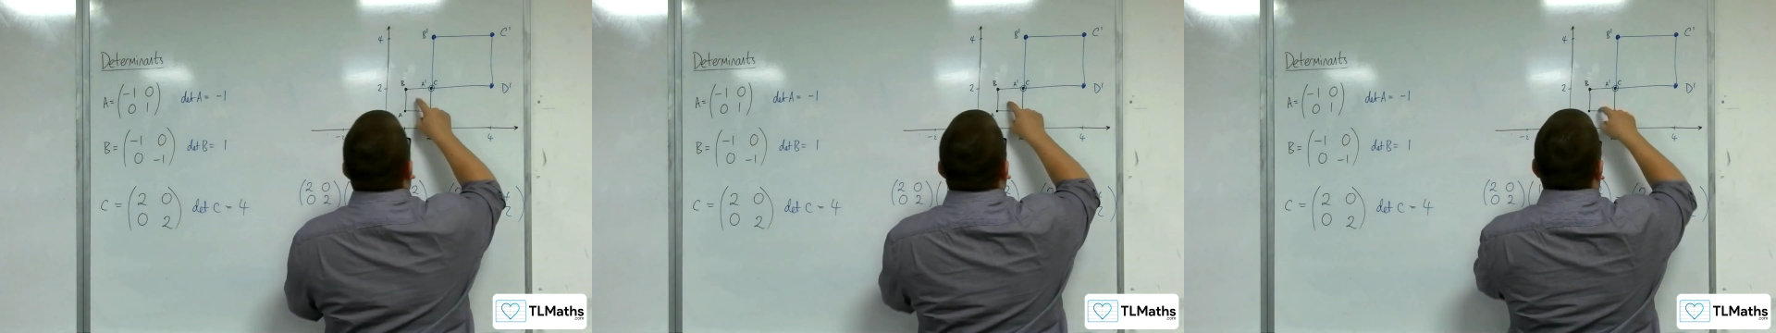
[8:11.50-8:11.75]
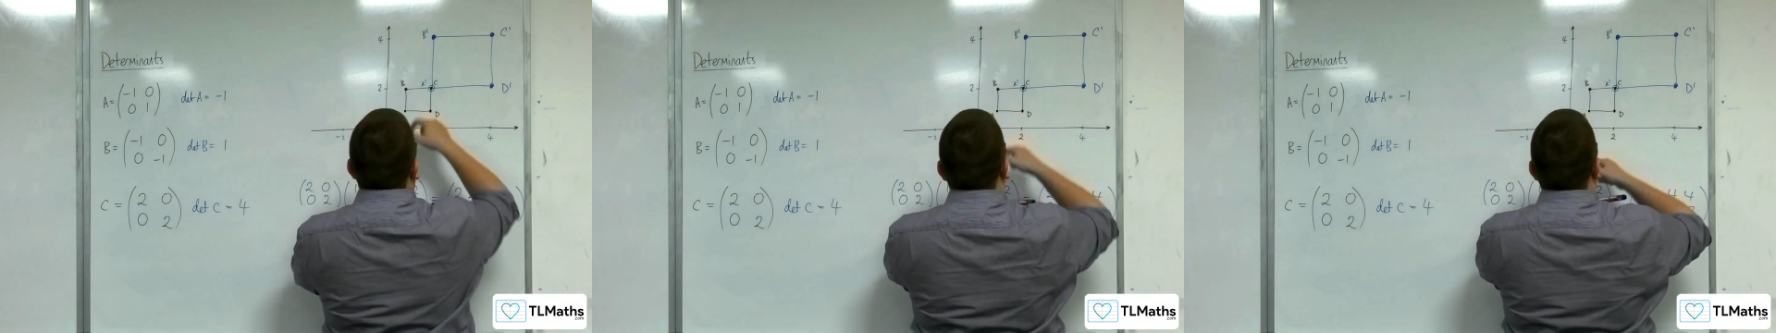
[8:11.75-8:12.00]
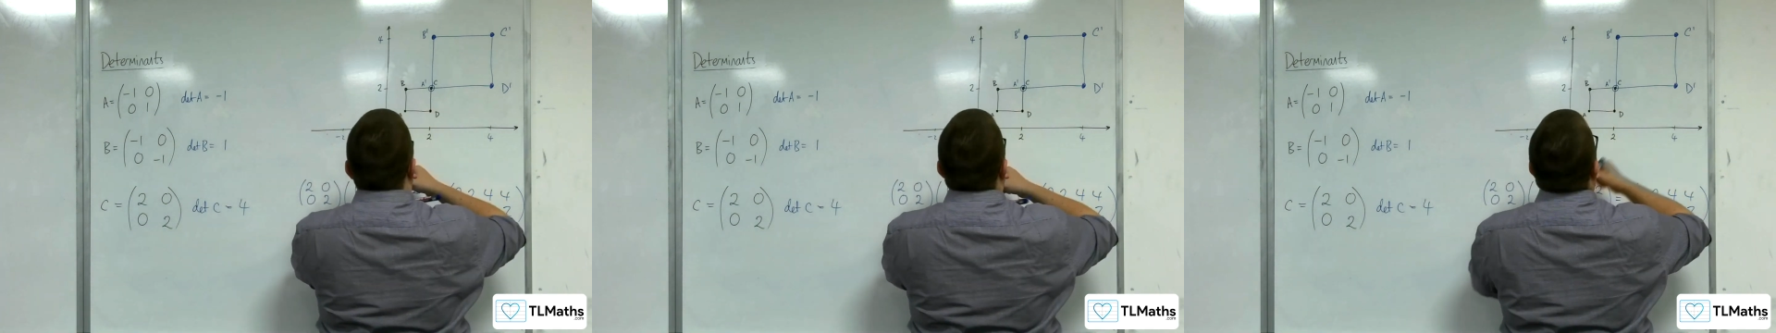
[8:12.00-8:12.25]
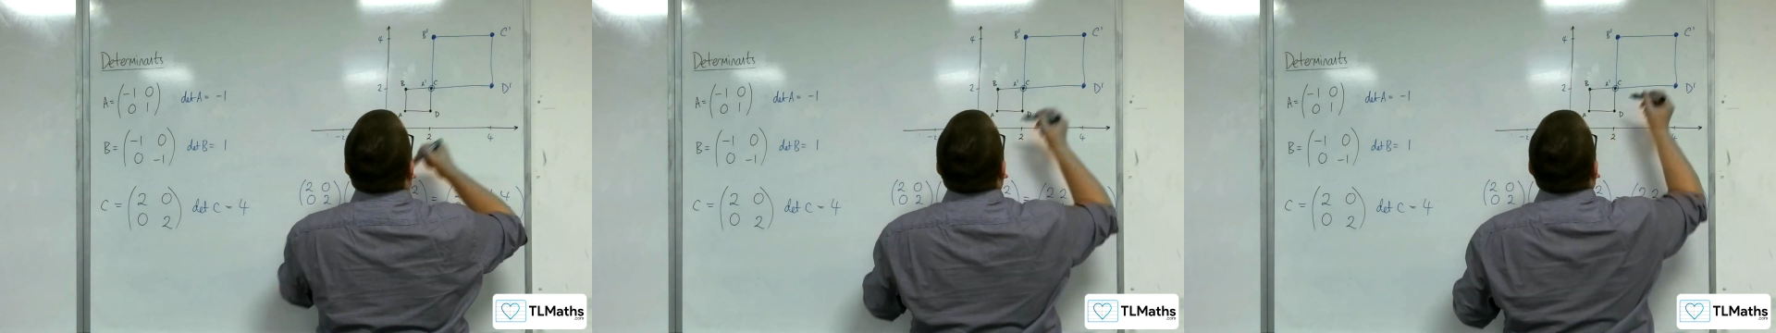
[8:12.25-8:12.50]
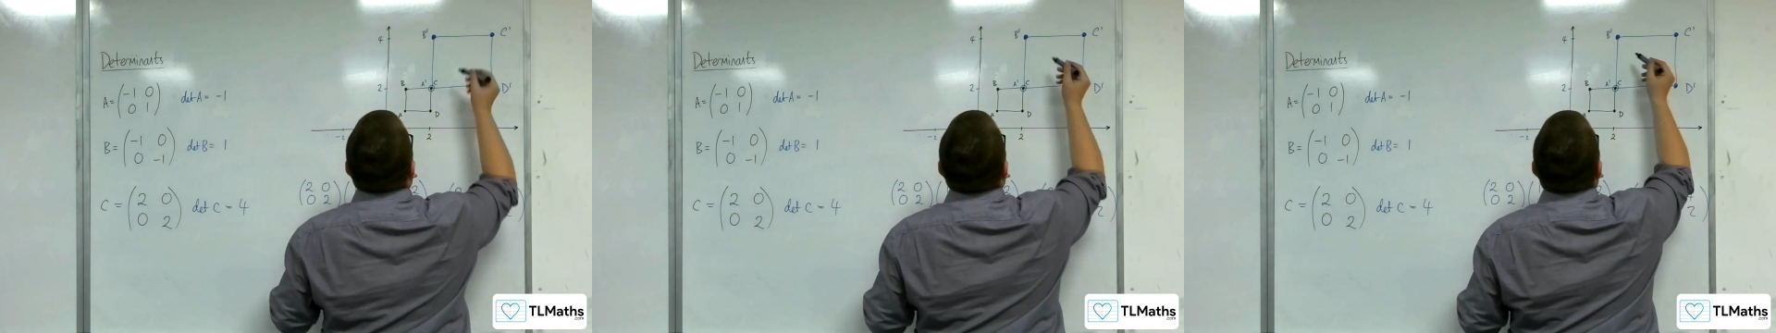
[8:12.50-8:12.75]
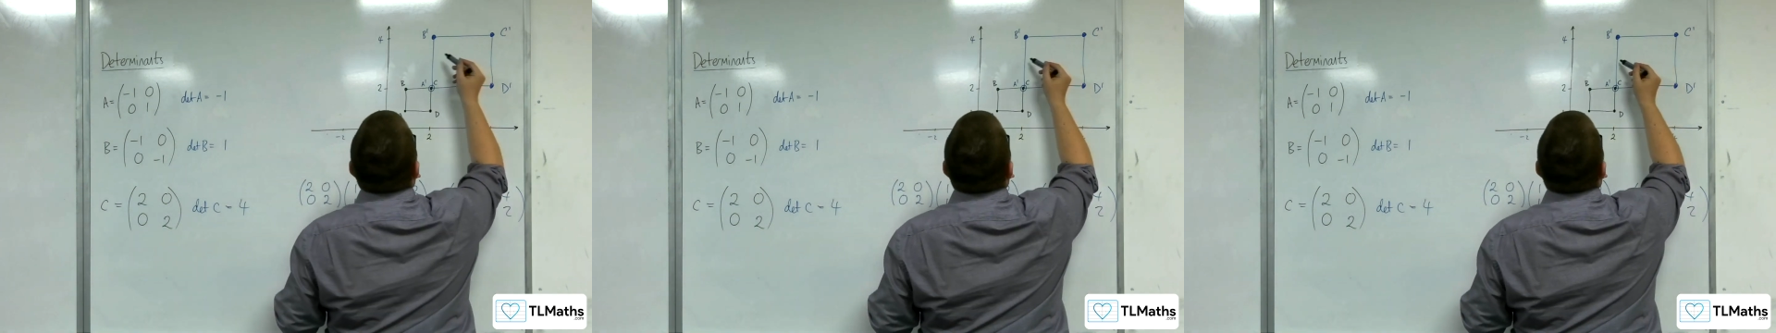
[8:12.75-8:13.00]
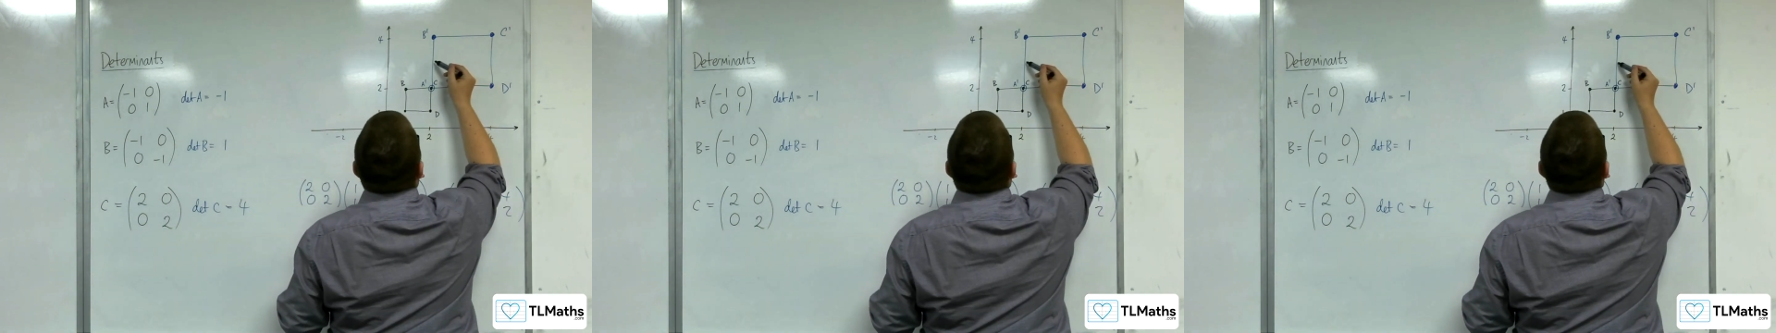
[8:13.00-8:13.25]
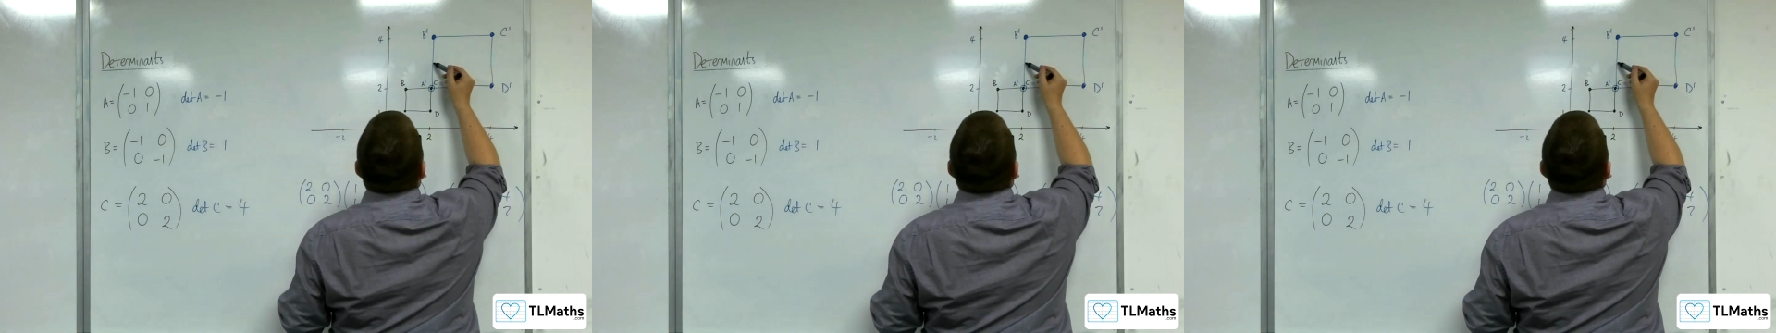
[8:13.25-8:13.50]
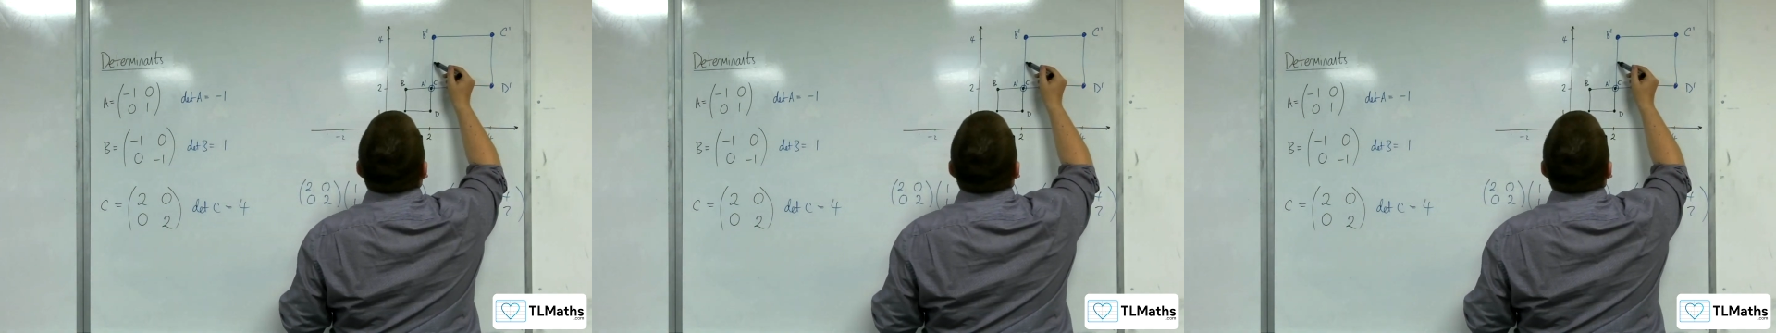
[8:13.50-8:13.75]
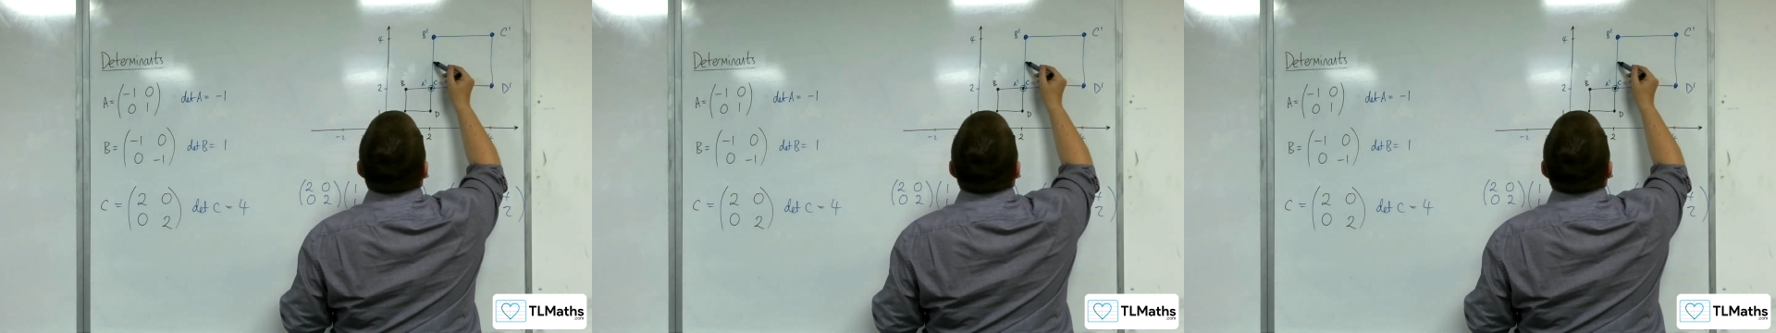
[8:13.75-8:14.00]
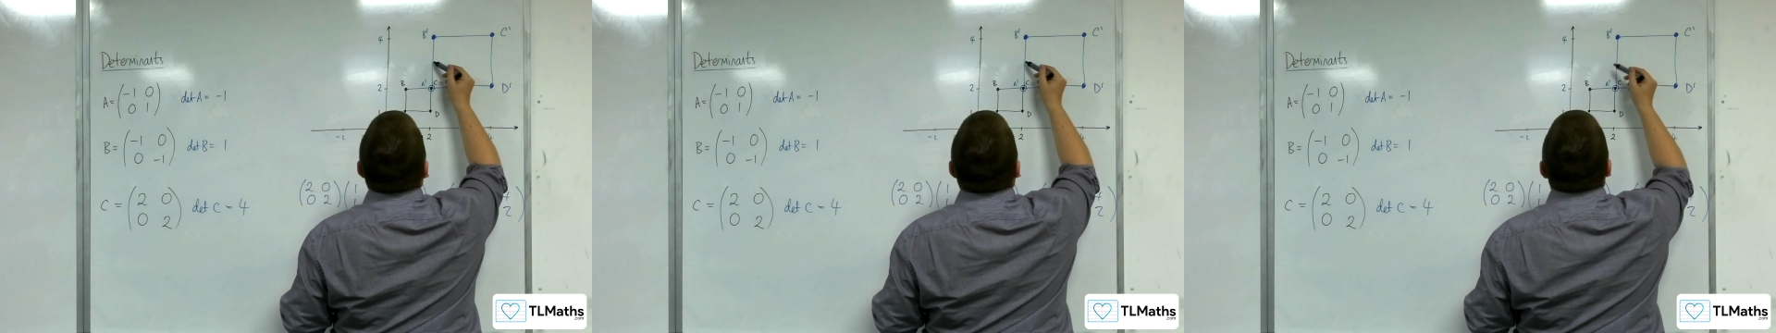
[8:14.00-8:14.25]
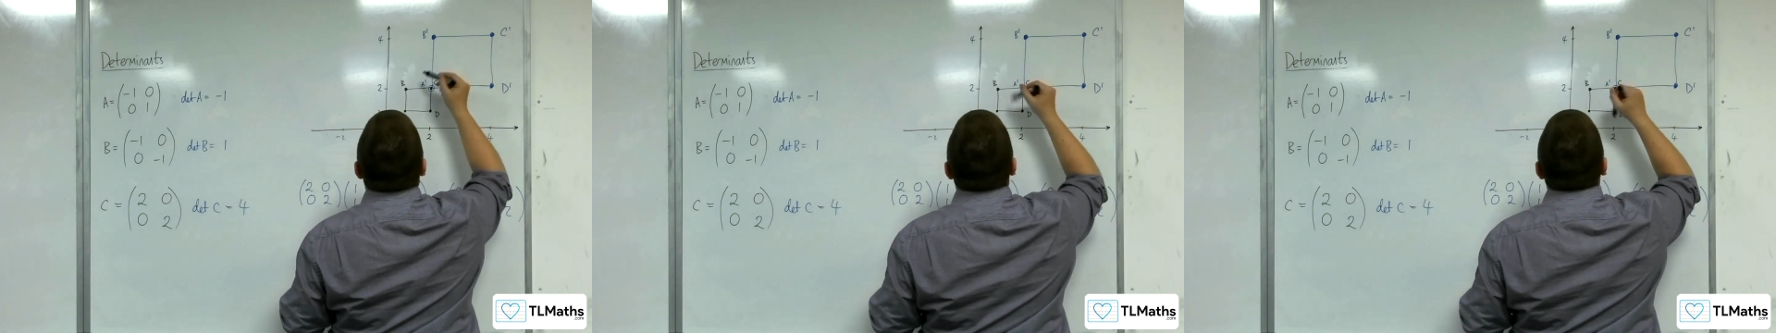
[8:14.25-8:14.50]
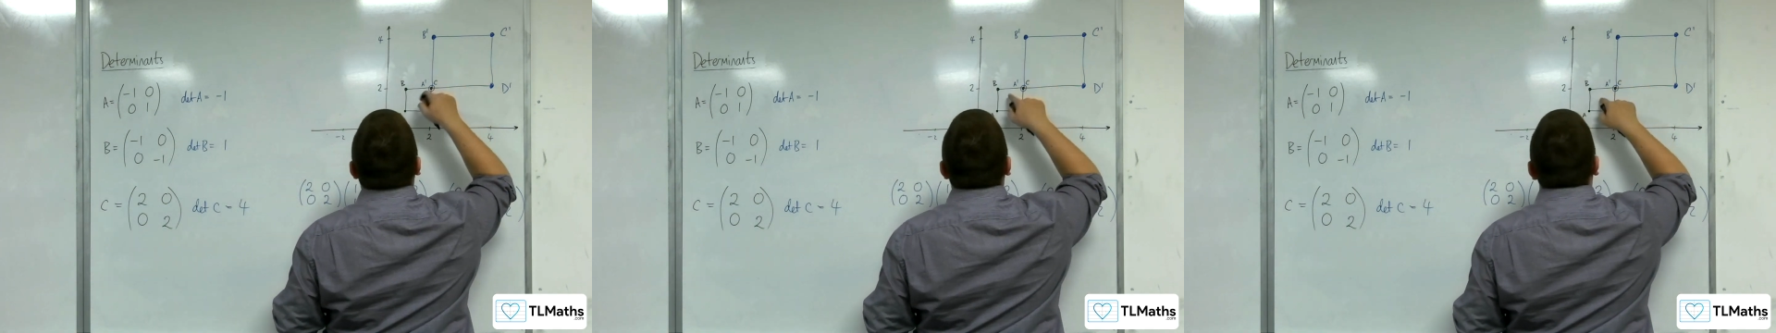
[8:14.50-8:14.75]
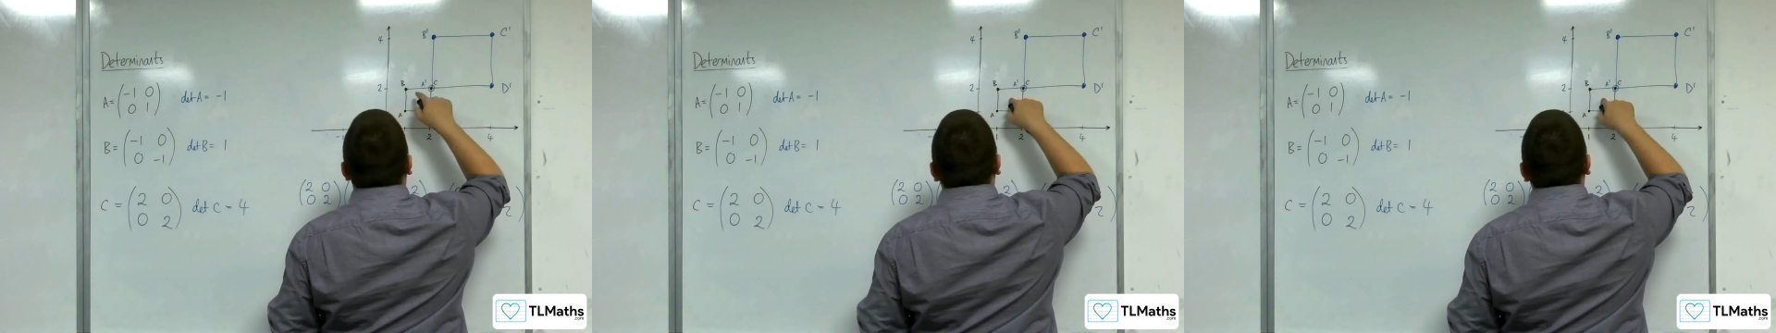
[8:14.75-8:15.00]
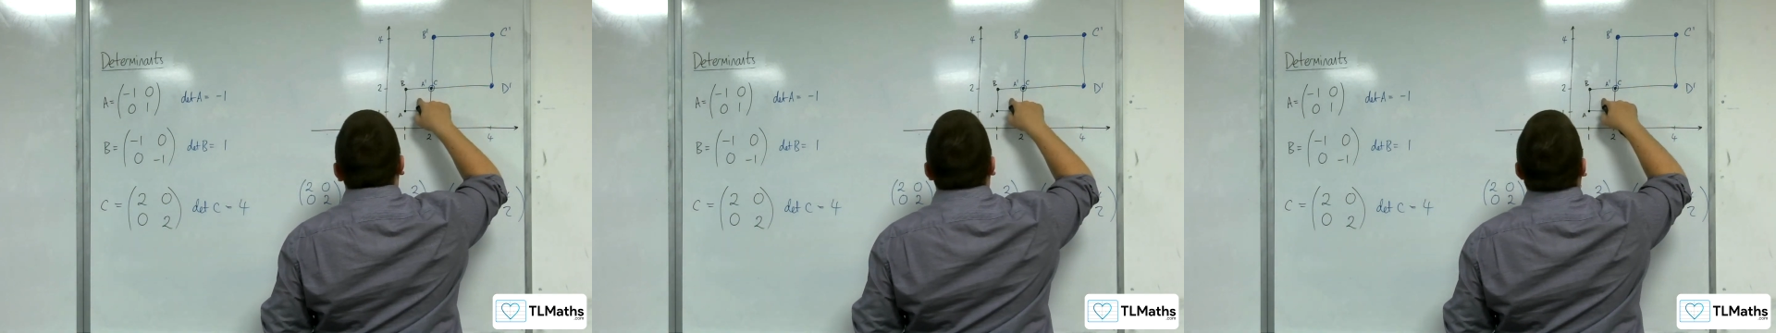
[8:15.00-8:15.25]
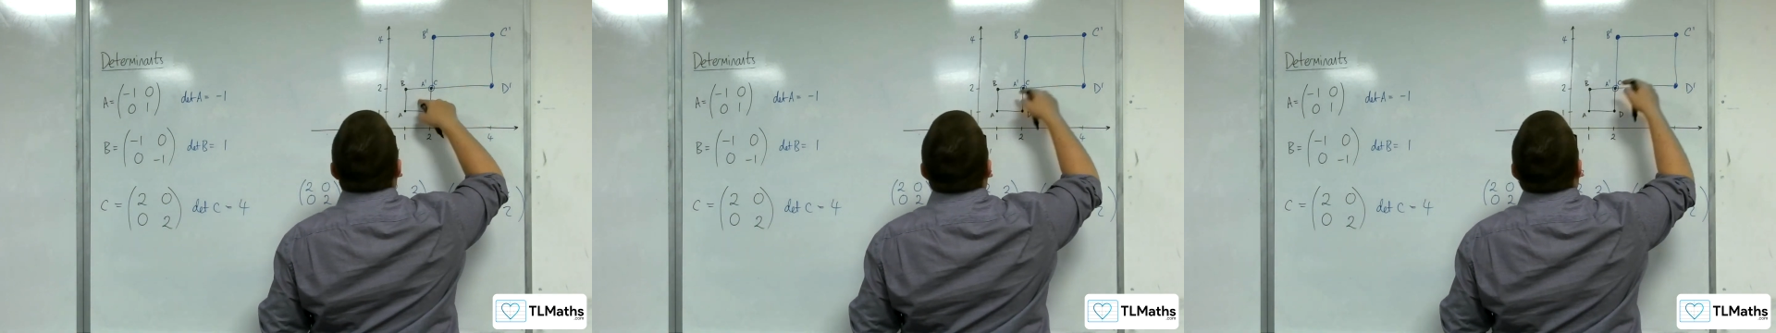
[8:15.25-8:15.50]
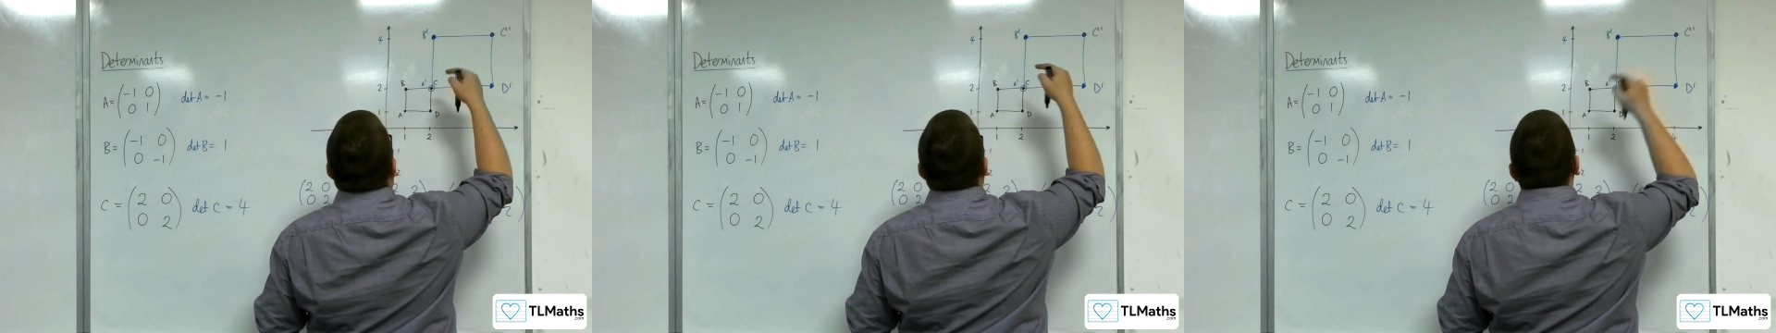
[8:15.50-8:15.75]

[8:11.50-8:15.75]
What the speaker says: (no speaker visible)